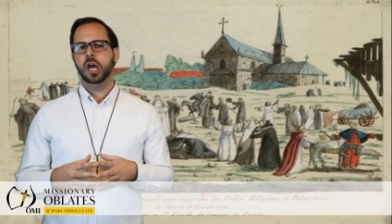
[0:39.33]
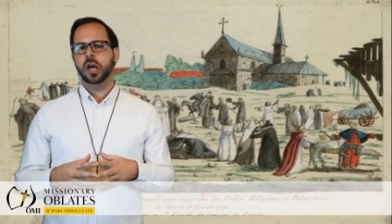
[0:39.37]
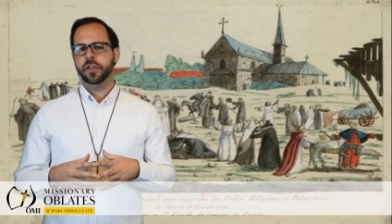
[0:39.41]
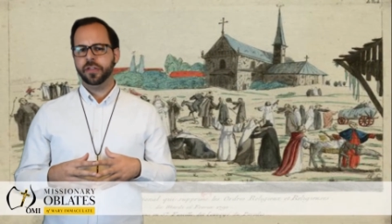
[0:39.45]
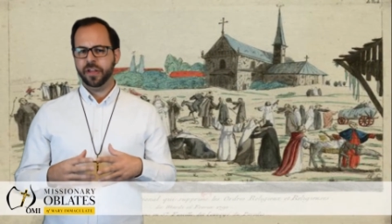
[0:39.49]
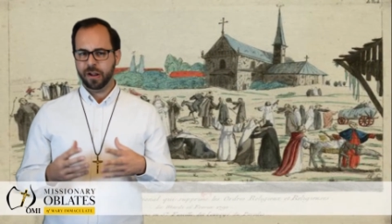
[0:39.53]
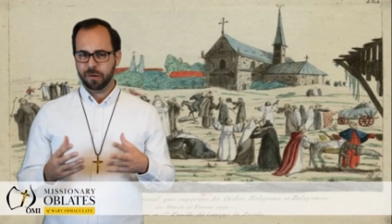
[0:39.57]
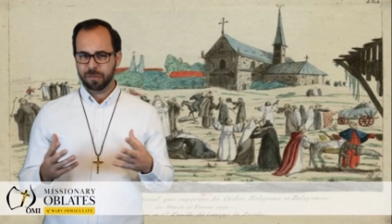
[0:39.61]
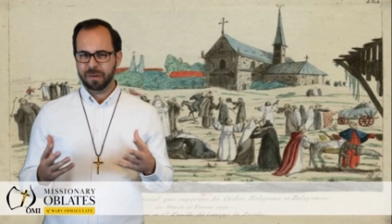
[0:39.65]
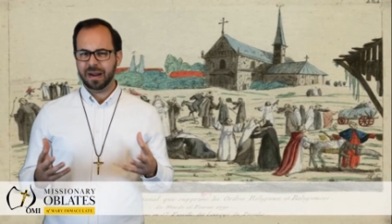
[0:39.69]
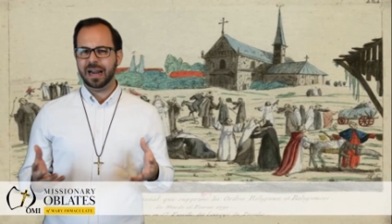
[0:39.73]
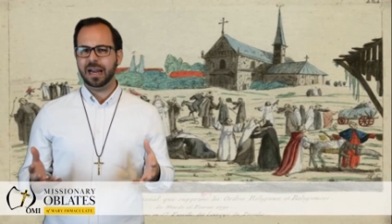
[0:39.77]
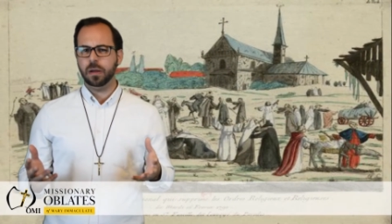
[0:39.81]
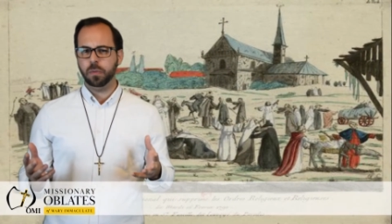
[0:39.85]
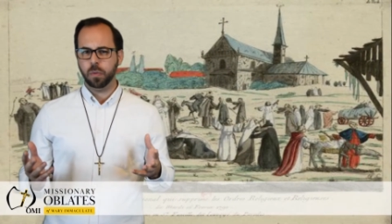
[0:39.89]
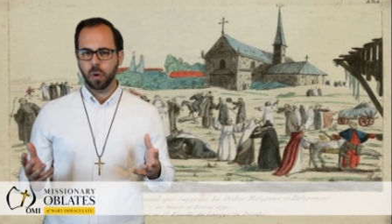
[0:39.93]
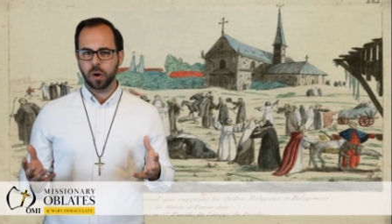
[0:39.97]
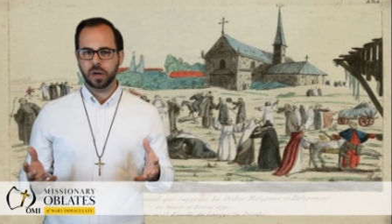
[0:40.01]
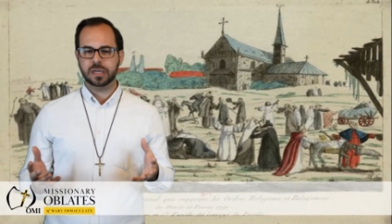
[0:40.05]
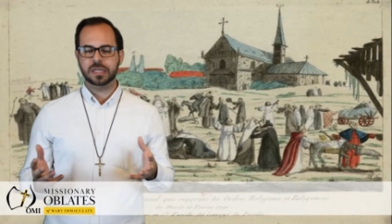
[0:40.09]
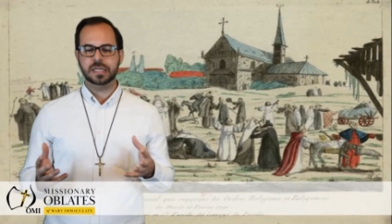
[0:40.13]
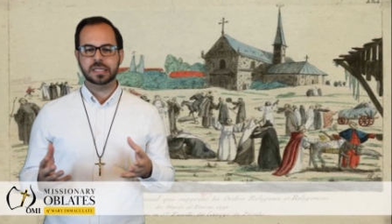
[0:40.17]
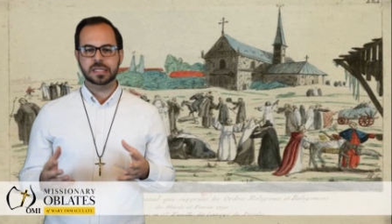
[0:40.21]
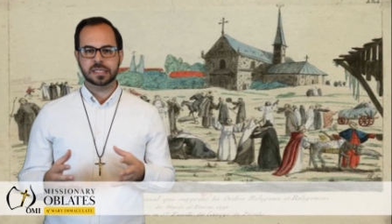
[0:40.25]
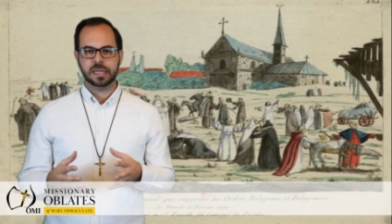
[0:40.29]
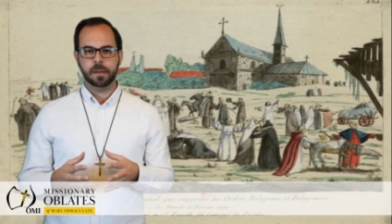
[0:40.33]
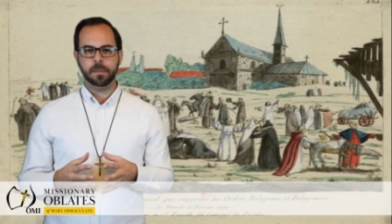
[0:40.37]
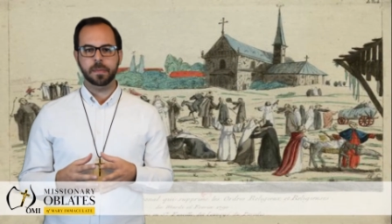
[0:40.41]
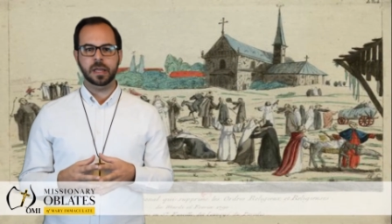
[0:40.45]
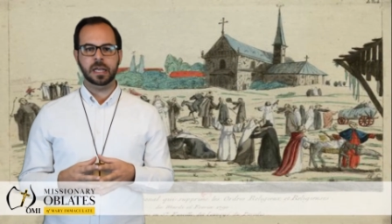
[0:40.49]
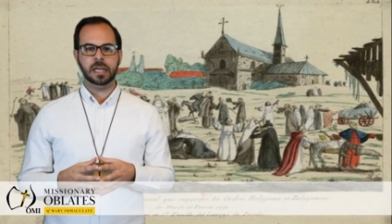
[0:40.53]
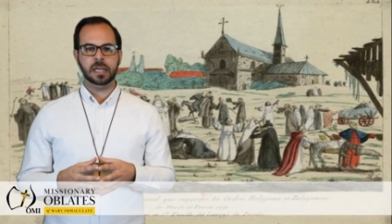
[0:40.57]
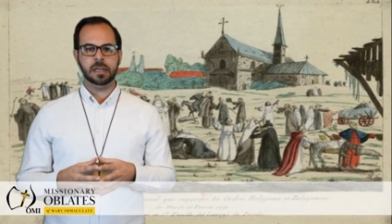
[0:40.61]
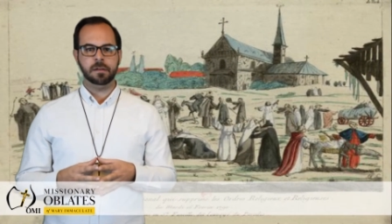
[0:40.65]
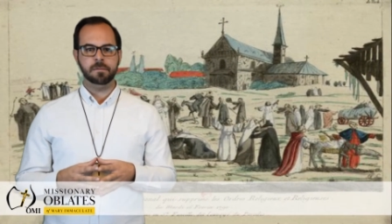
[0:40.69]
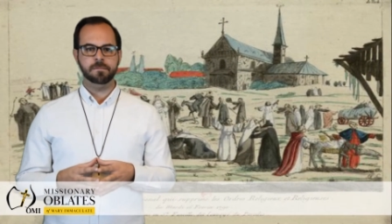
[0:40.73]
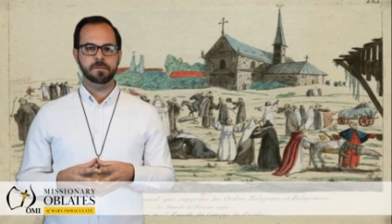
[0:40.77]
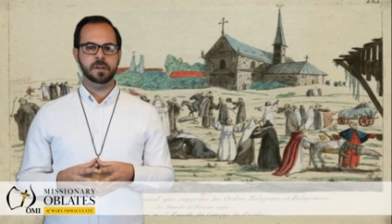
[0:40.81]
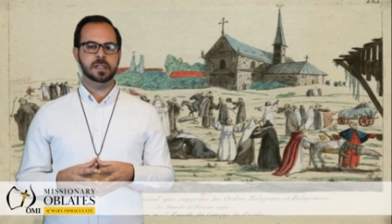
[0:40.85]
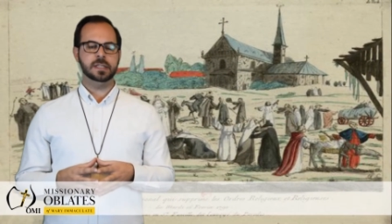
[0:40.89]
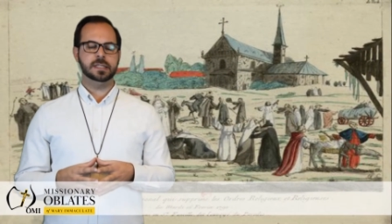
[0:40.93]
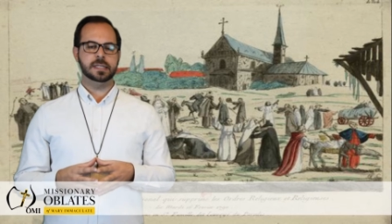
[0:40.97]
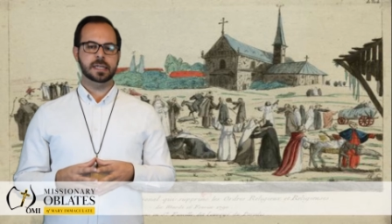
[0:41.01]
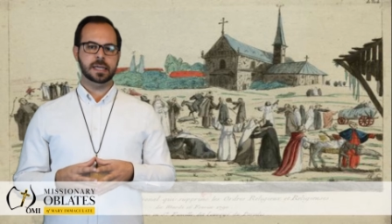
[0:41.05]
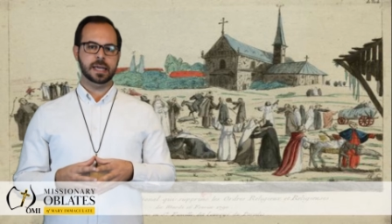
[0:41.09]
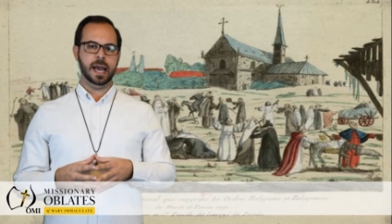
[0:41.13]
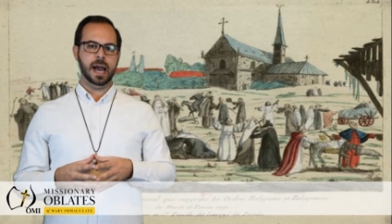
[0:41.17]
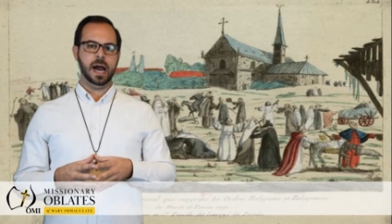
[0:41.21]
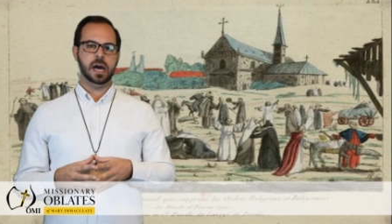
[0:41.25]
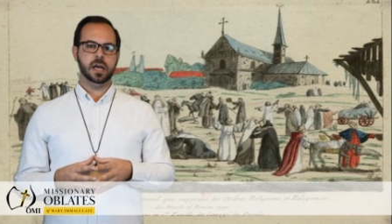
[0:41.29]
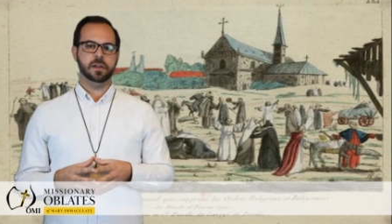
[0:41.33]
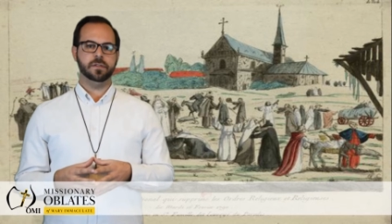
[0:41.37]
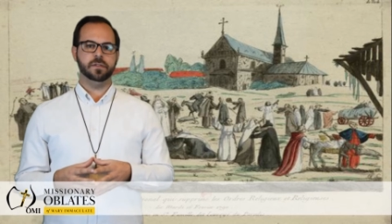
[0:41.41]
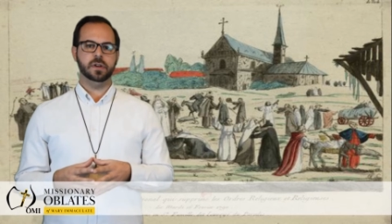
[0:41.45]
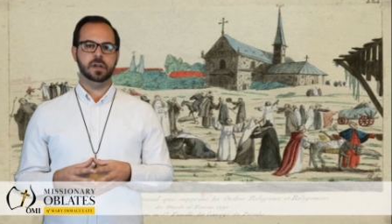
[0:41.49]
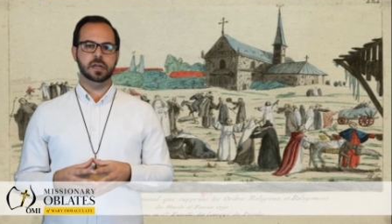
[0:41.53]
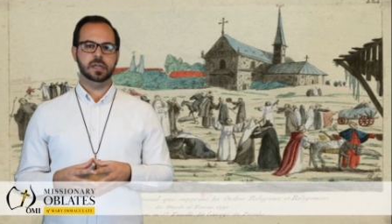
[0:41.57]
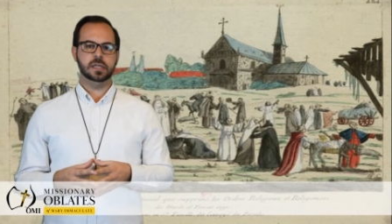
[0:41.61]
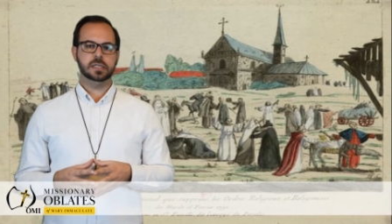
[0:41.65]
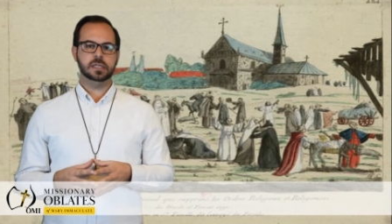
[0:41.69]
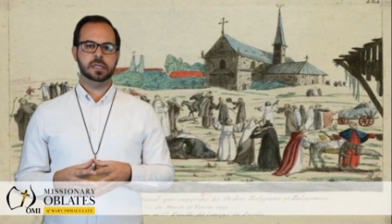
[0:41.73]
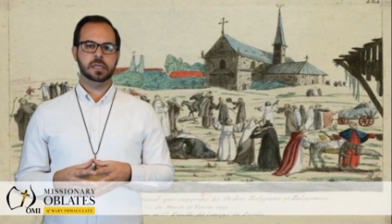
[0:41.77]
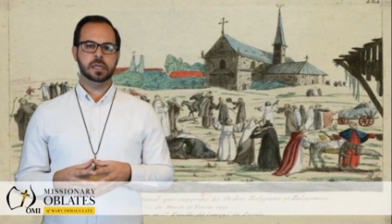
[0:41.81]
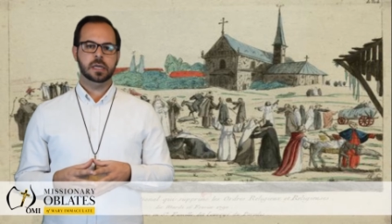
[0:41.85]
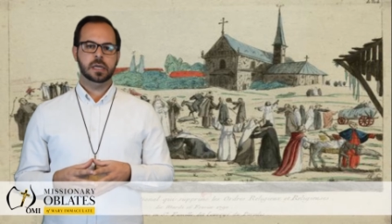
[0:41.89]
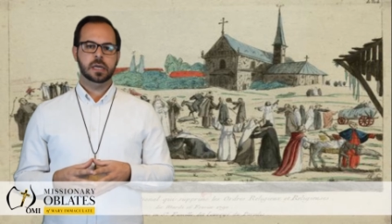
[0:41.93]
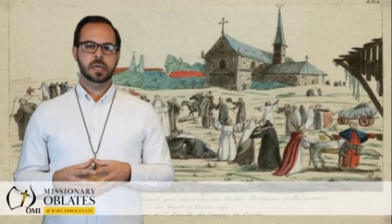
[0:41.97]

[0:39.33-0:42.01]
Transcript: they really wanted something convincing out of it.